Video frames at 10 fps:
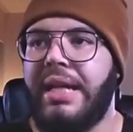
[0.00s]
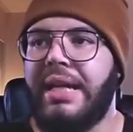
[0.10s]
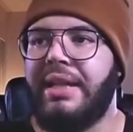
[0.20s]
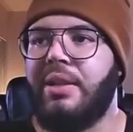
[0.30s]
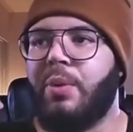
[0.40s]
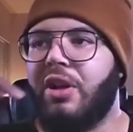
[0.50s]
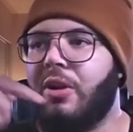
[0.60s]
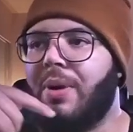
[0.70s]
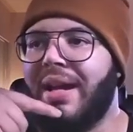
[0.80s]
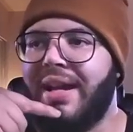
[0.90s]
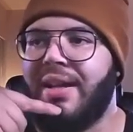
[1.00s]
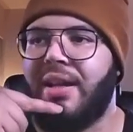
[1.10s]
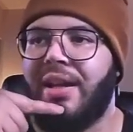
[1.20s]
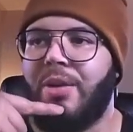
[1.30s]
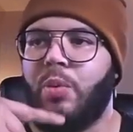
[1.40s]
And then we're going to go ahead
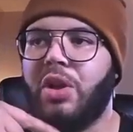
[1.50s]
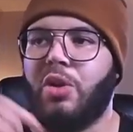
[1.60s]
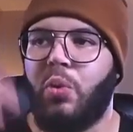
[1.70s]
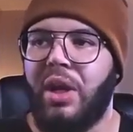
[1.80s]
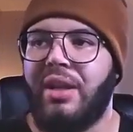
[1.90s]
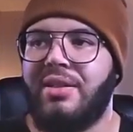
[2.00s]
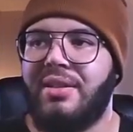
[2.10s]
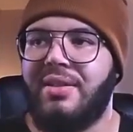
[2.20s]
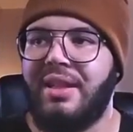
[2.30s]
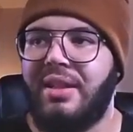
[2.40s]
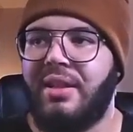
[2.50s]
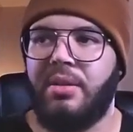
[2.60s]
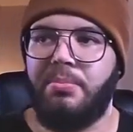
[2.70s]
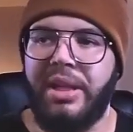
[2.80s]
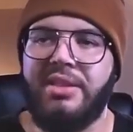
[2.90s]
and we're going to create the
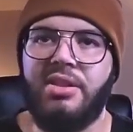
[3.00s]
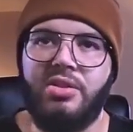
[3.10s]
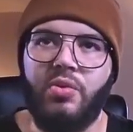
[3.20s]
message.